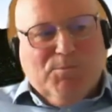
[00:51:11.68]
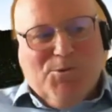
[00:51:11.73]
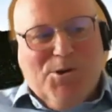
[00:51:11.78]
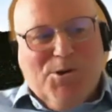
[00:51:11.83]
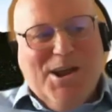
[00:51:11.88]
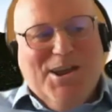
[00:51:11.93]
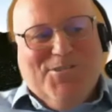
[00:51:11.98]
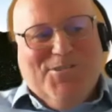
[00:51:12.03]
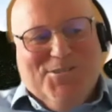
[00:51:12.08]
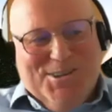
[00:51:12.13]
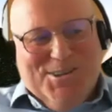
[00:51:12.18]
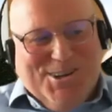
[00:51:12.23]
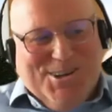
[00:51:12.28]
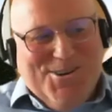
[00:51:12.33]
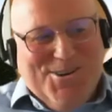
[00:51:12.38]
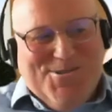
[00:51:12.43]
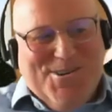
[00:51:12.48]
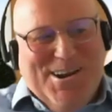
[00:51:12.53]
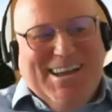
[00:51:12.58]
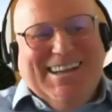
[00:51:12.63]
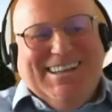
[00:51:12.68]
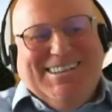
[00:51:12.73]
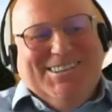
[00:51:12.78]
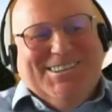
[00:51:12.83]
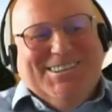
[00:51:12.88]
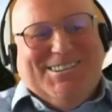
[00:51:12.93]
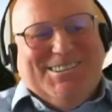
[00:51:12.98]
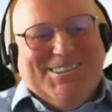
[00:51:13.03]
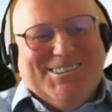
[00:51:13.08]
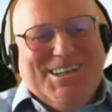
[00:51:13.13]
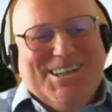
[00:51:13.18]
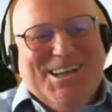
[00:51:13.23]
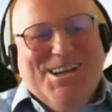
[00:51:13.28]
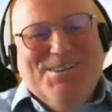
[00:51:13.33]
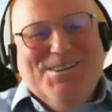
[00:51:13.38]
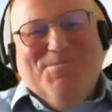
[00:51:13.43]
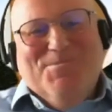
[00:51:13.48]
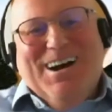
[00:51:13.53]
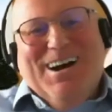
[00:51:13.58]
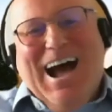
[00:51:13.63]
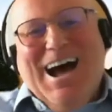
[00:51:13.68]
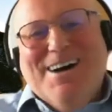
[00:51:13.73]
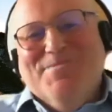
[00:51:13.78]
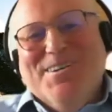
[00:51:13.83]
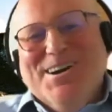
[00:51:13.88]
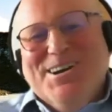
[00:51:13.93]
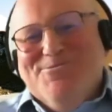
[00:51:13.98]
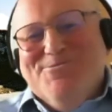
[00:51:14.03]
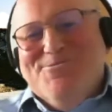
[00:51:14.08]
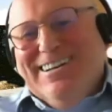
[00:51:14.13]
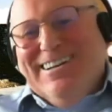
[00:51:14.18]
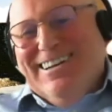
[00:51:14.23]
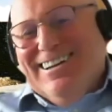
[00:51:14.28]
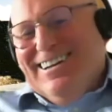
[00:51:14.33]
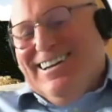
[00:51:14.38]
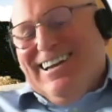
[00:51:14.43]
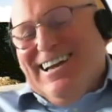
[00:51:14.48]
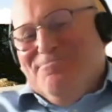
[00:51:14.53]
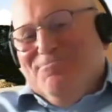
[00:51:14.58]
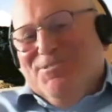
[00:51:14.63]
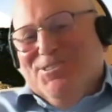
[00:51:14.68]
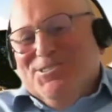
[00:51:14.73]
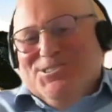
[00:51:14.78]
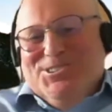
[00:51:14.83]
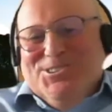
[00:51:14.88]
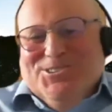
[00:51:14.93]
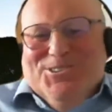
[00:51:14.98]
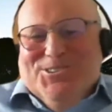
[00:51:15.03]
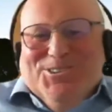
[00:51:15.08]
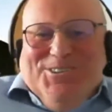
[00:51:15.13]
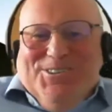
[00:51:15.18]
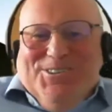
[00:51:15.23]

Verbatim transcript: brave and courageous. But am I really? I'm not sure.